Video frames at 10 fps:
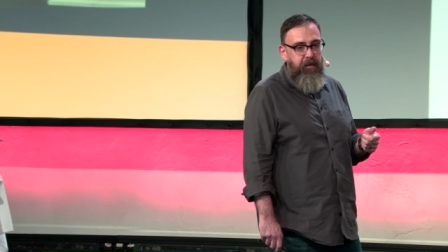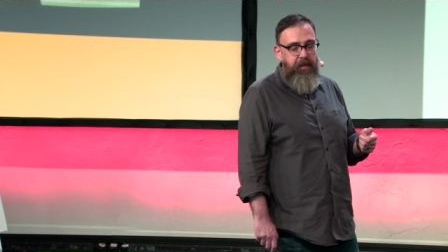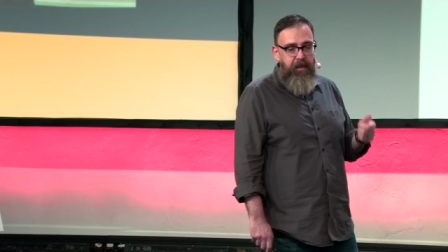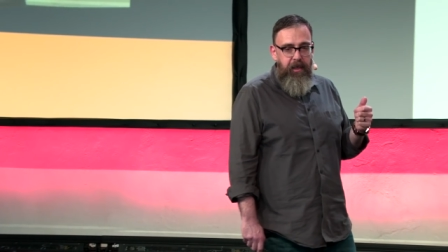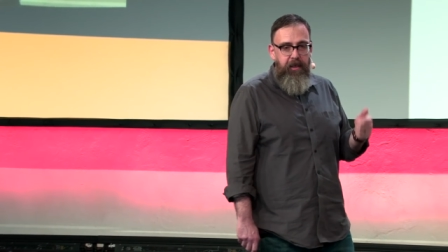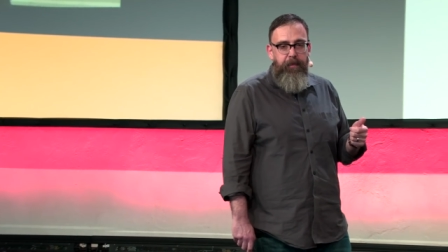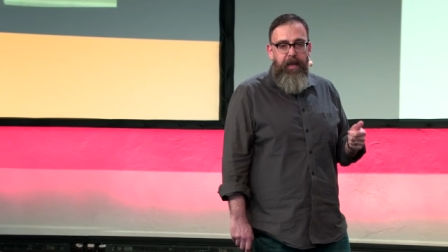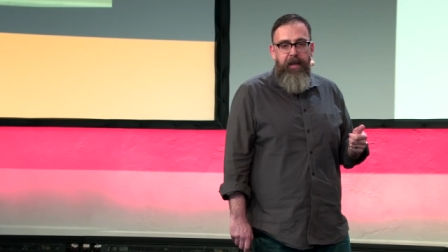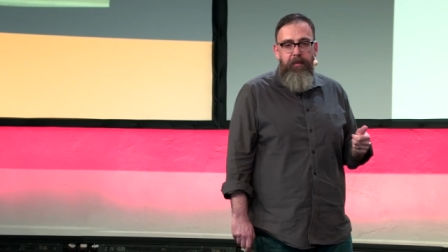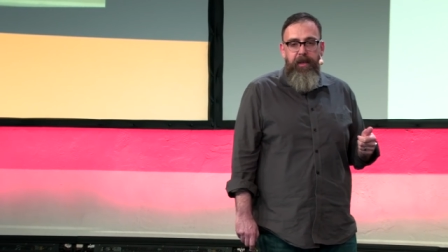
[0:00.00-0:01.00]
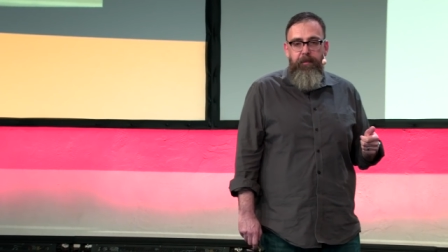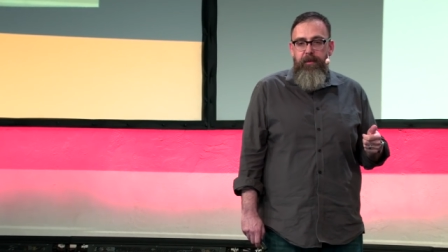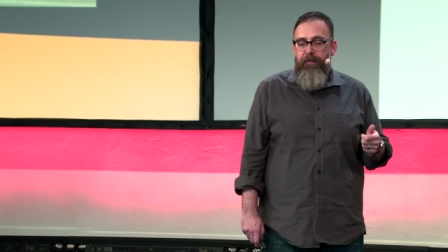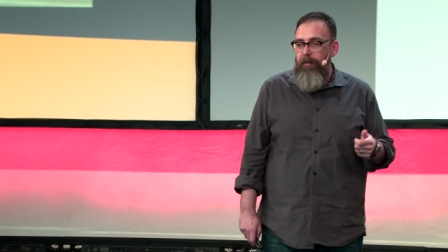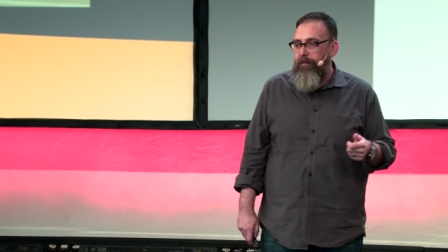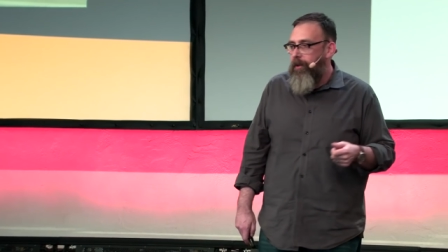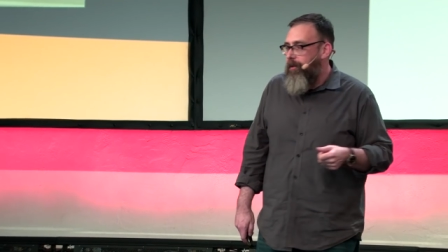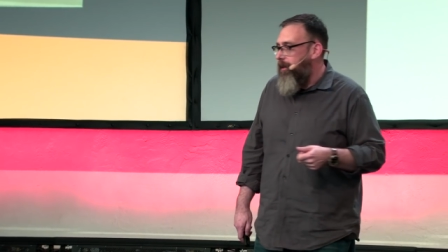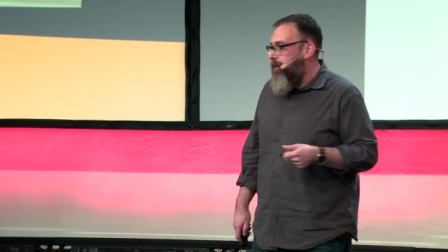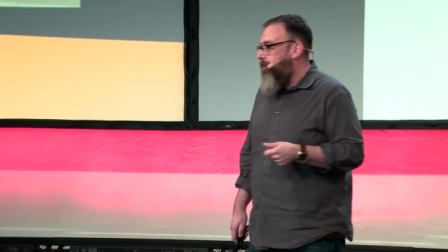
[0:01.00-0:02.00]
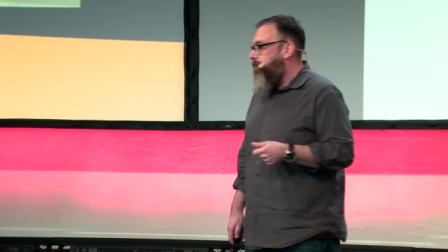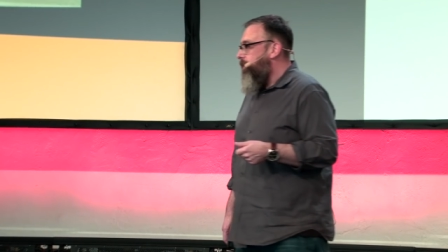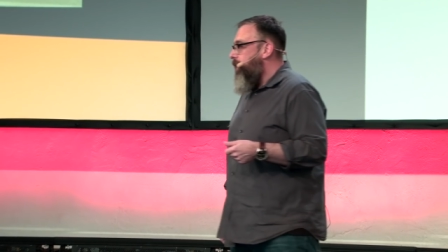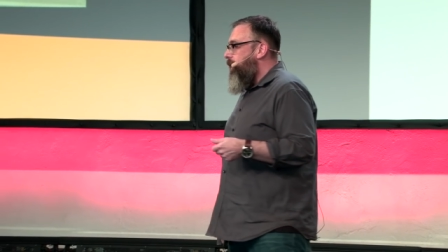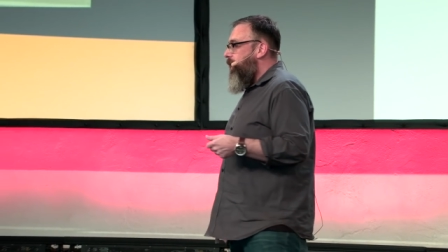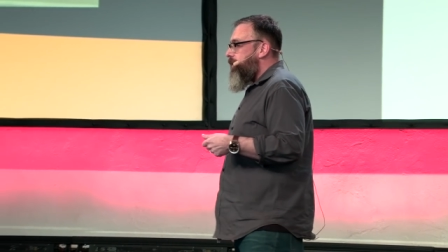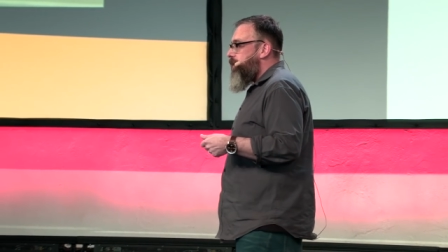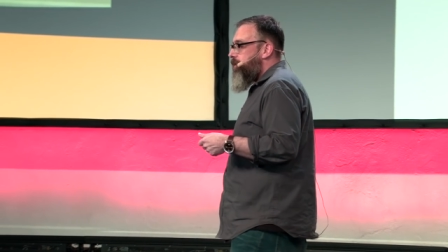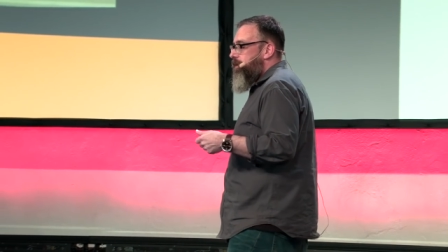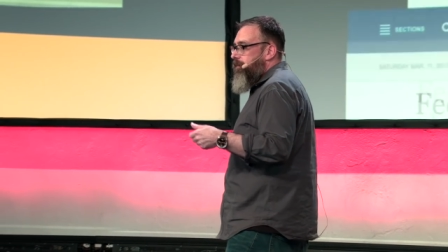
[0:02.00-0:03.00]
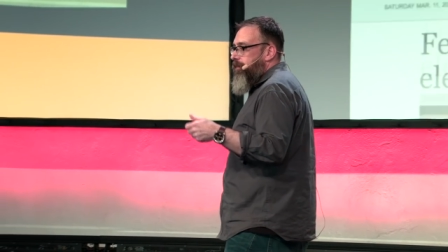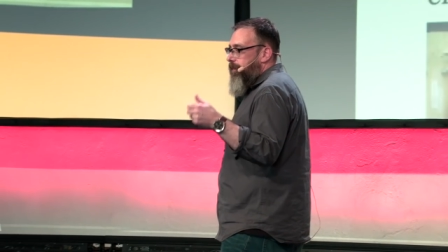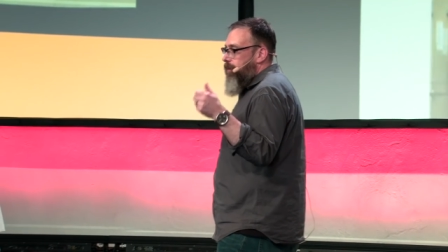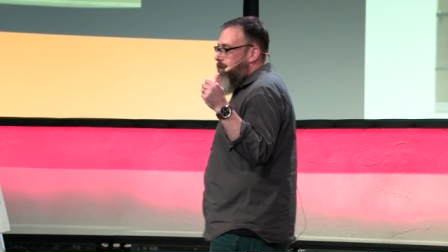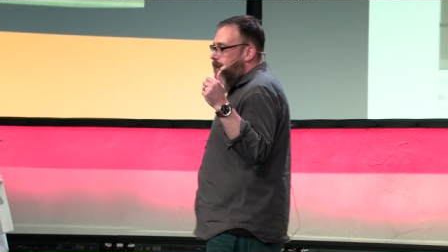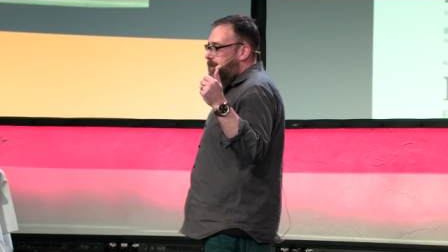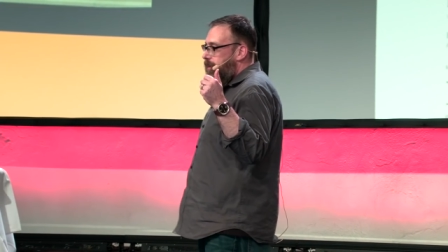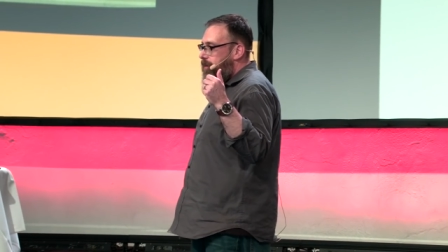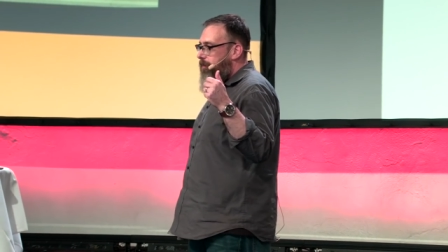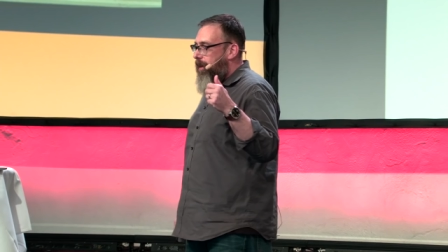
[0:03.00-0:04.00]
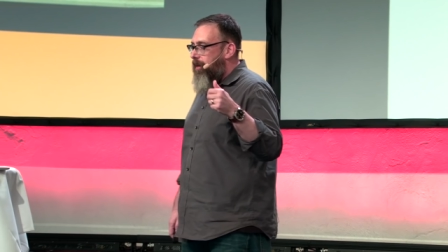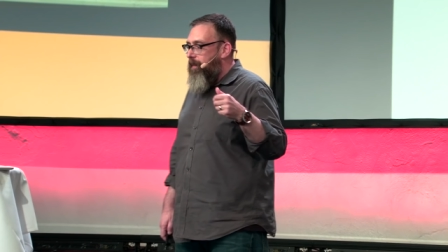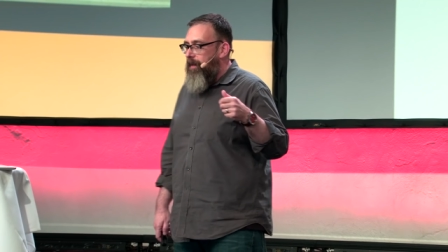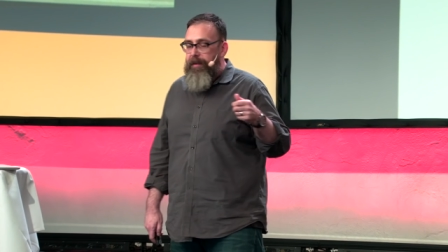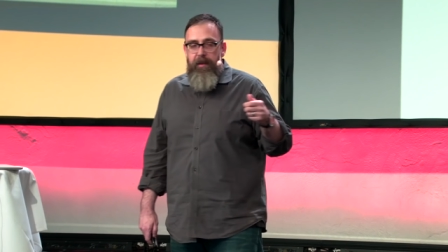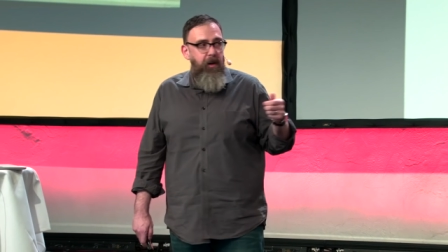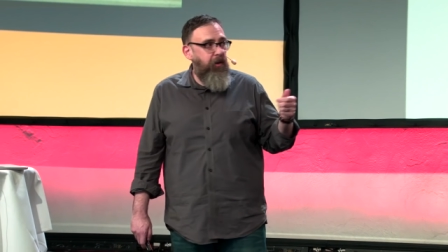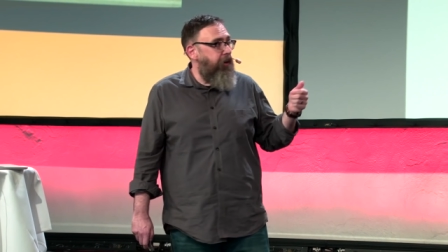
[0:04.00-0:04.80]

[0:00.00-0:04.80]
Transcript: to keep black people from voting. And just a few, uh, just about a month ago,